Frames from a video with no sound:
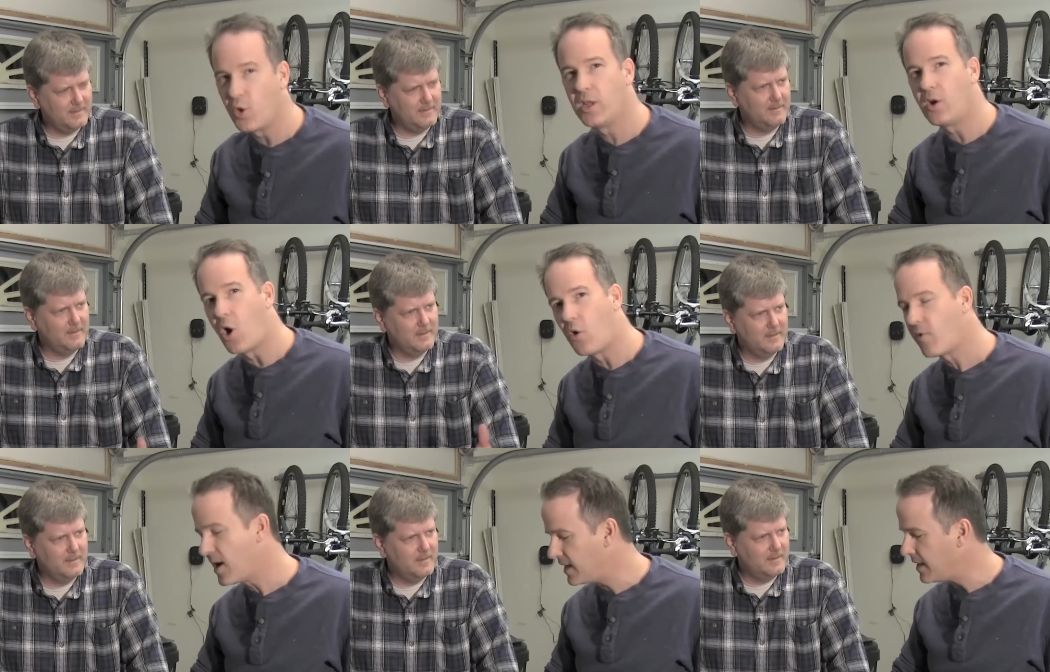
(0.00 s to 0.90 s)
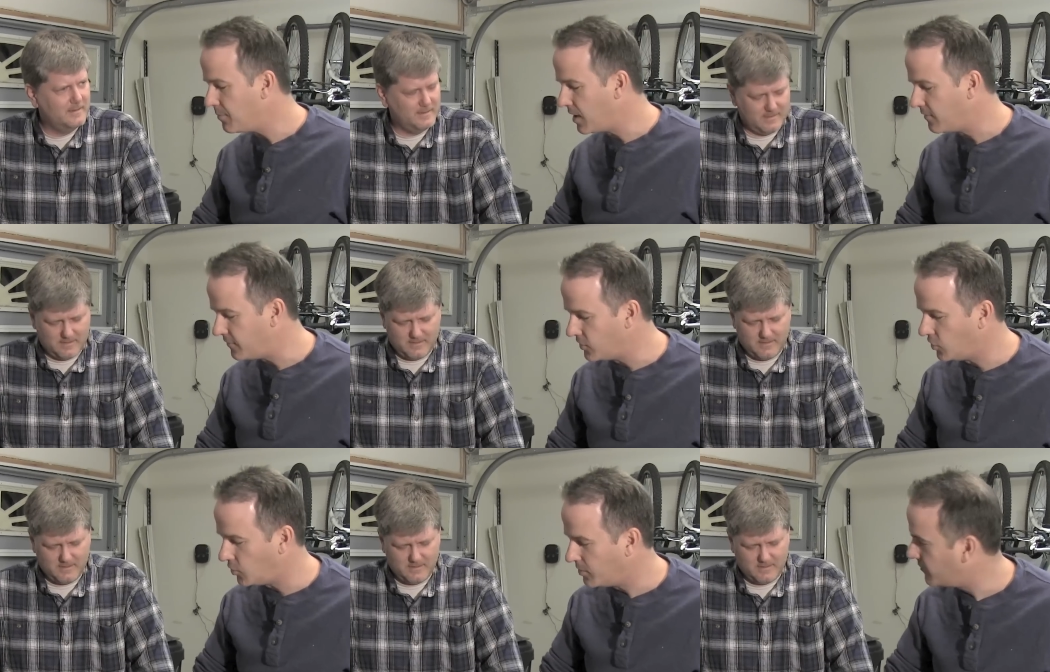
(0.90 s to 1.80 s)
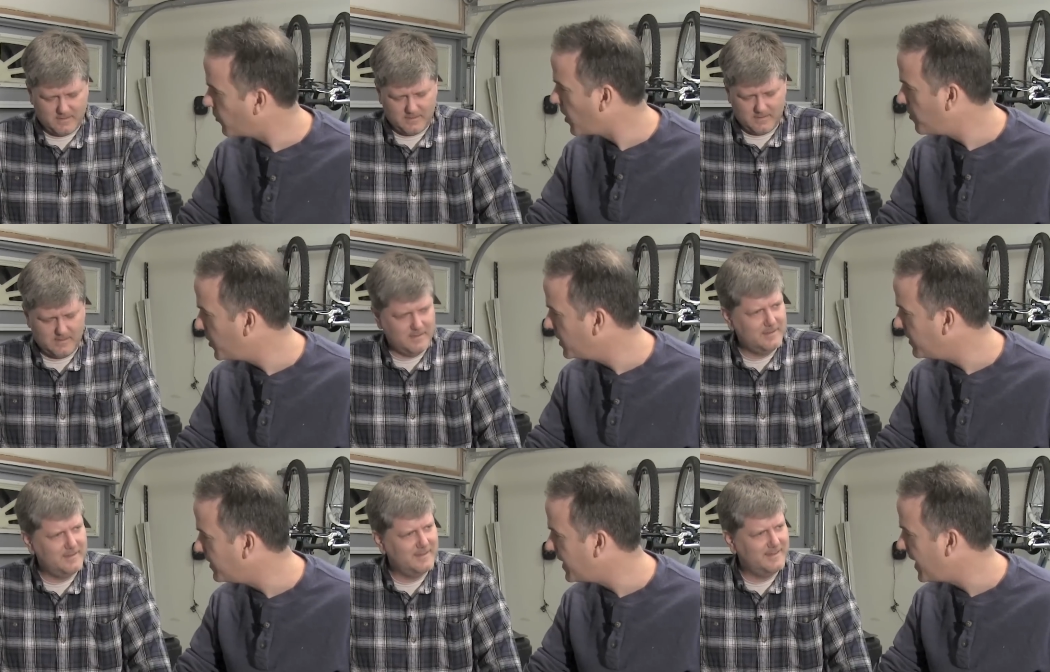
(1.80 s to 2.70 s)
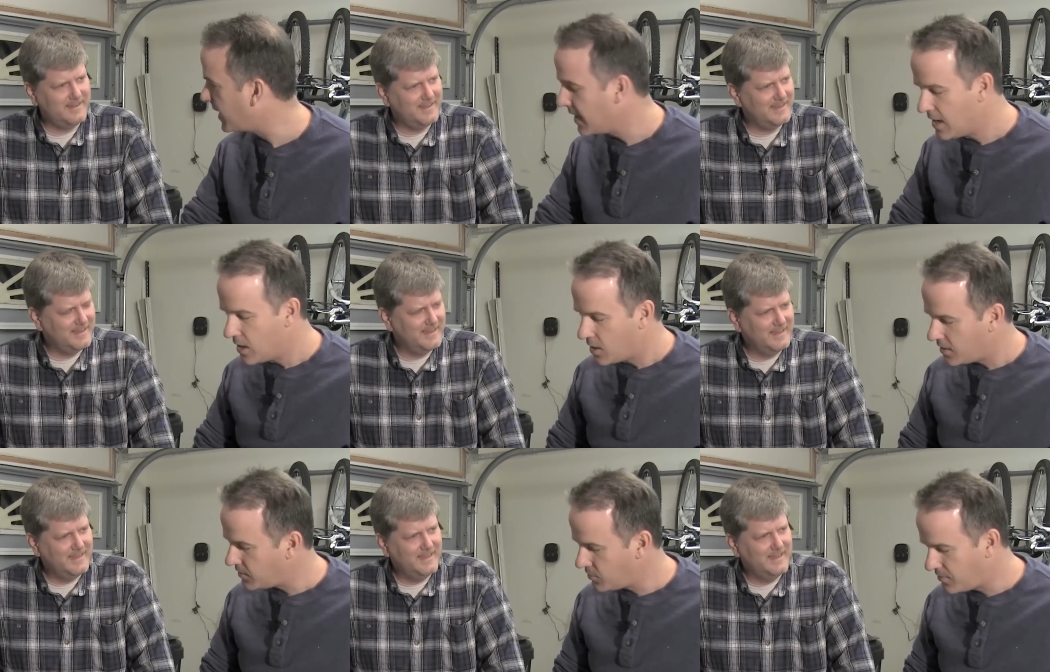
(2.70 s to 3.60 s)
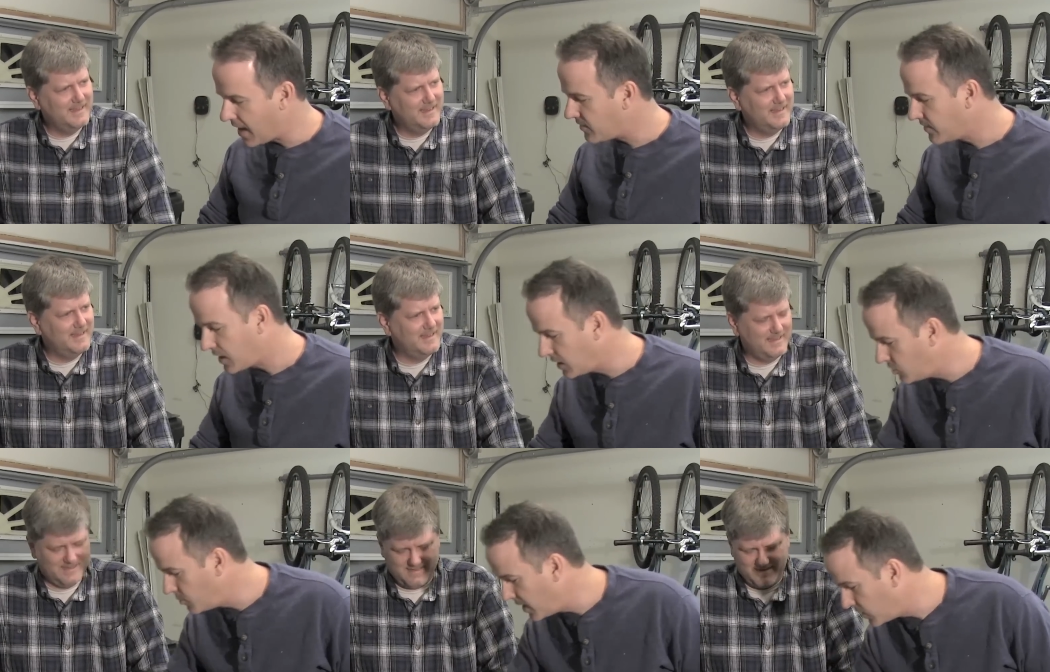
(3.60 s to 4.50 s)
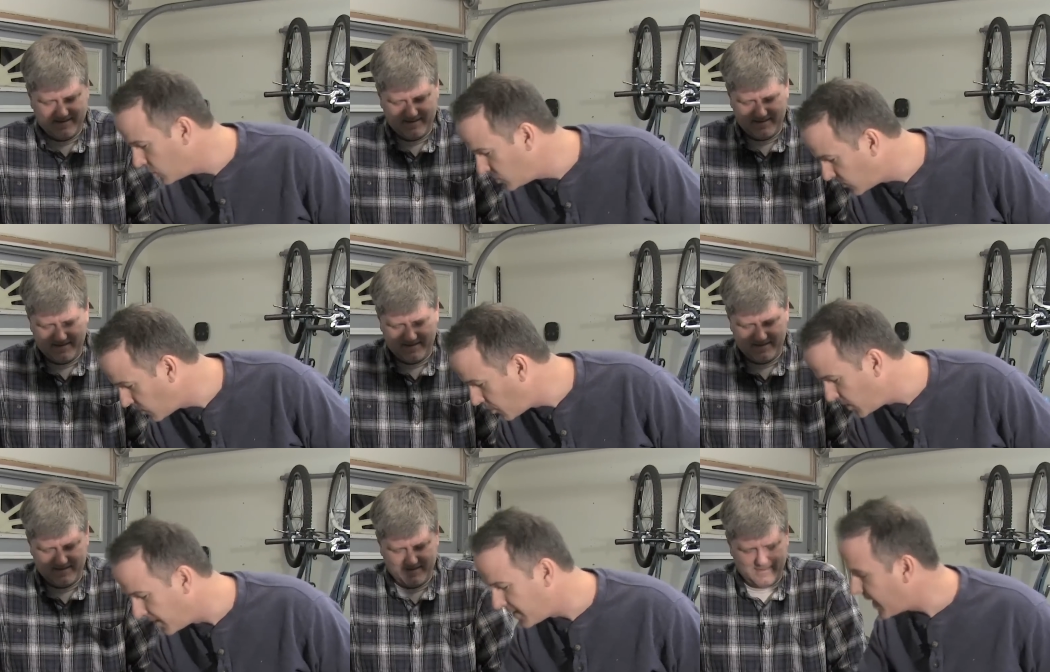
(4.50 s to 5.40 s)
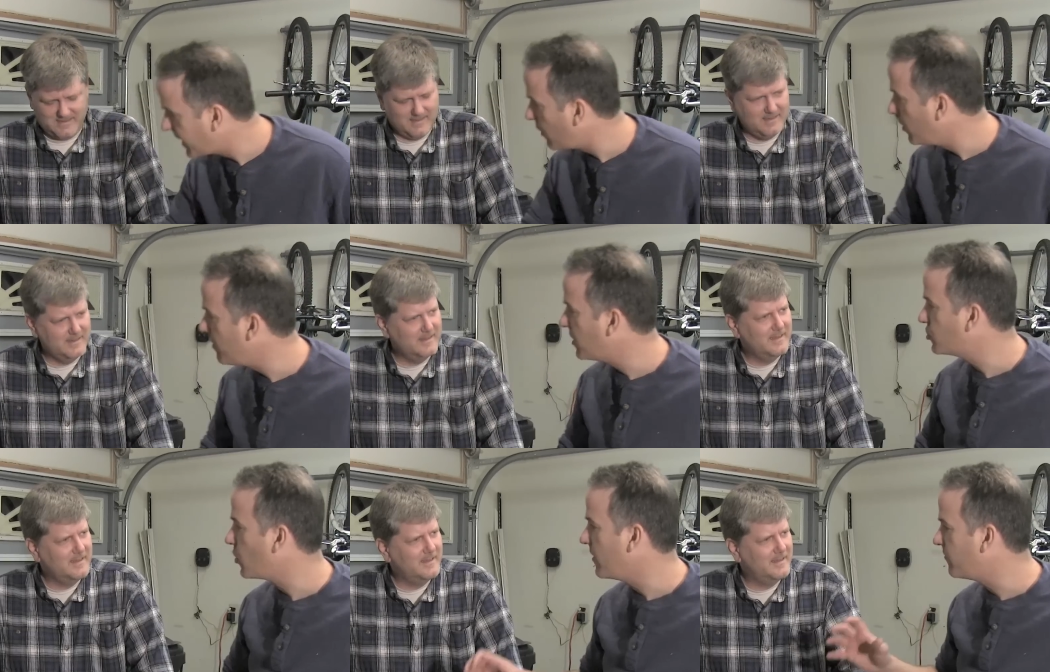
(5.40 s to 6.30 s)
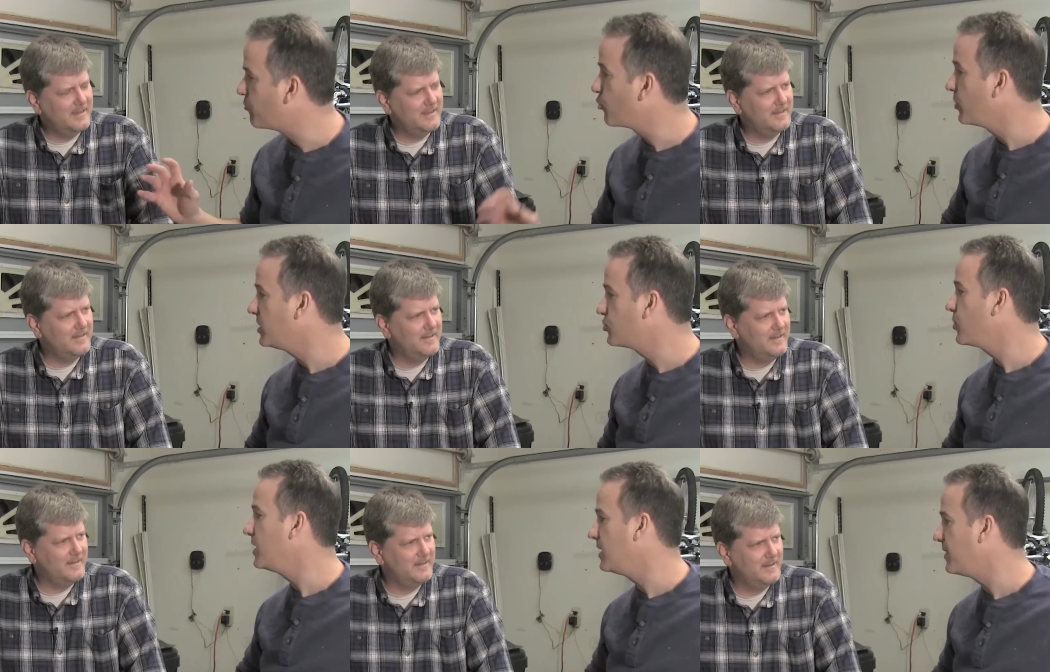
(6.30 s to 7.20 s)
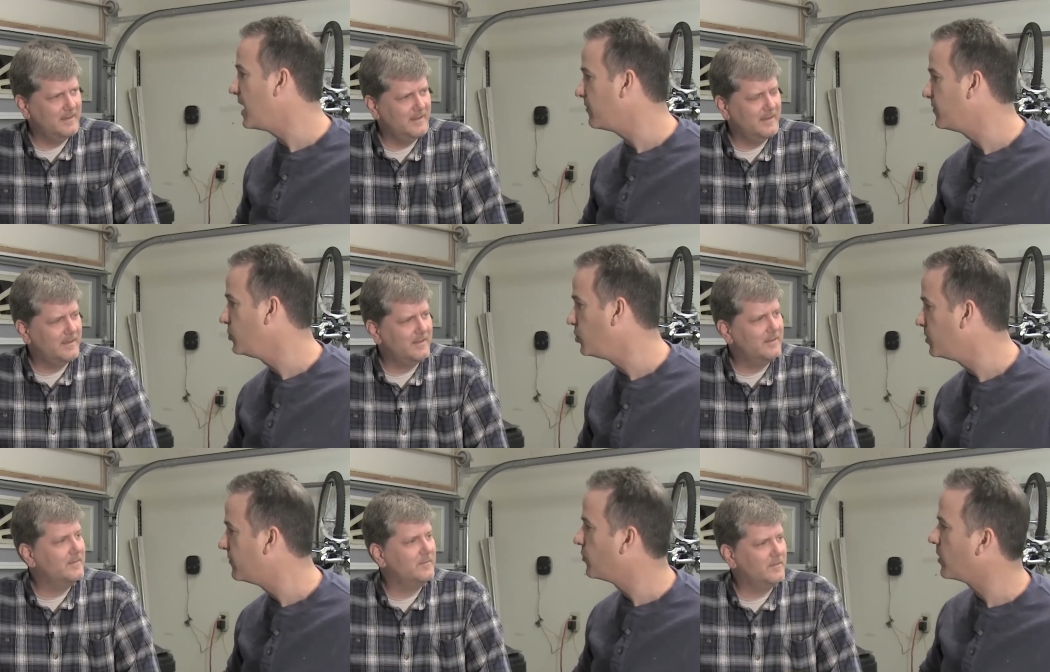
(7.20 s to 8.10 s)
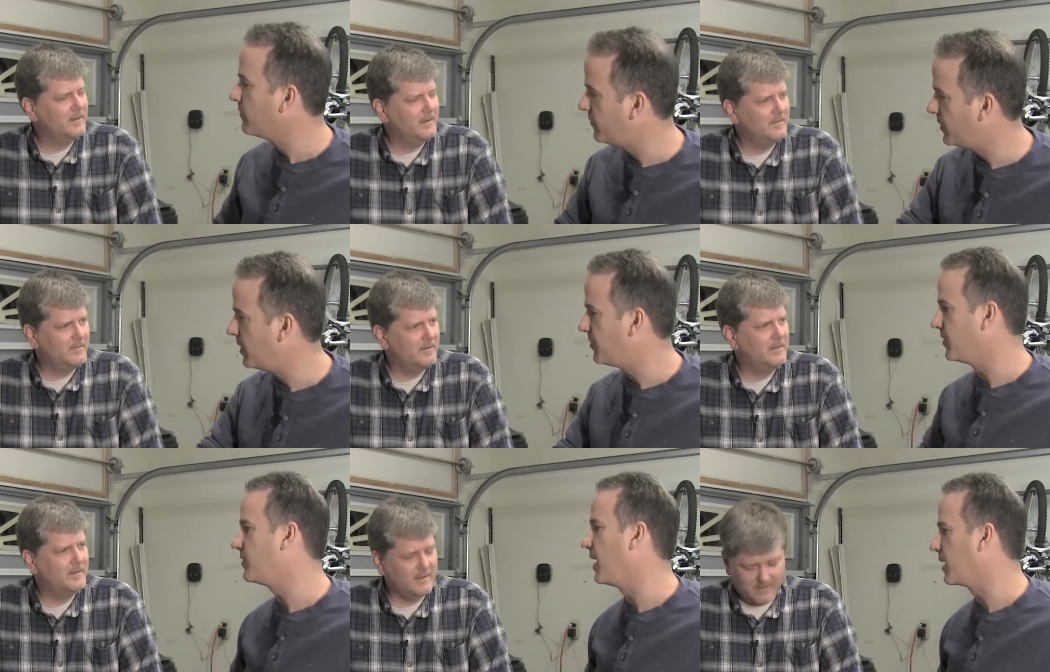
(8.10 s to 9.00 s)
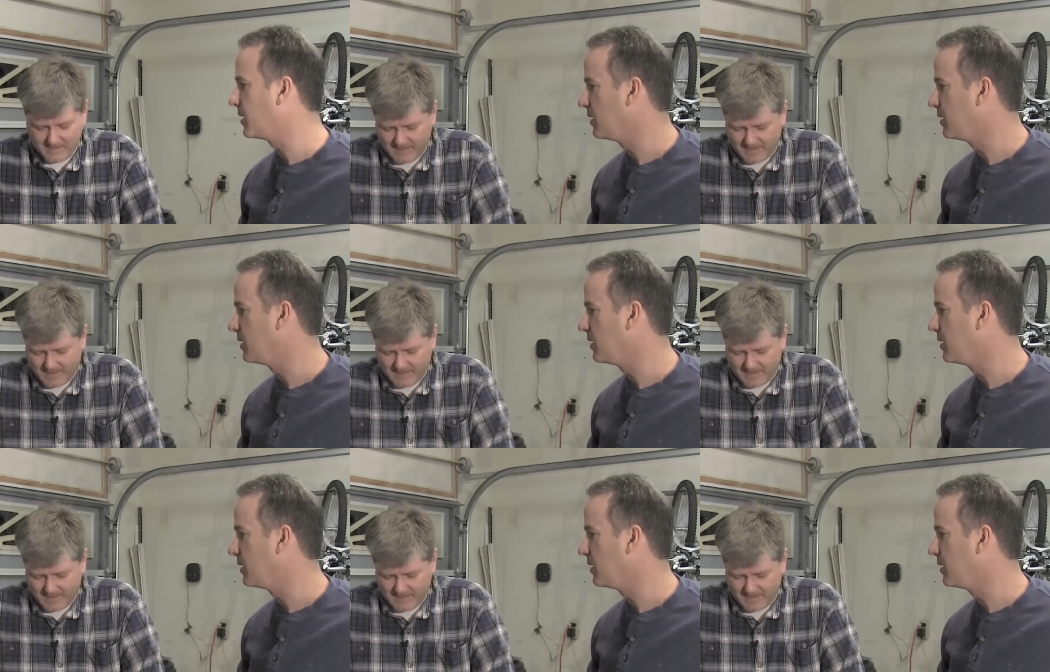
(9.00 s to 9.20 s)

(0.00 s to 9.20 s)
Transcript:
Speaker 1: put it already in my fuel before I put it in the tank, that's not going to do me any good just to put it in the tank. I want to make sure I've pre-treated that fuel before I filled up this tank.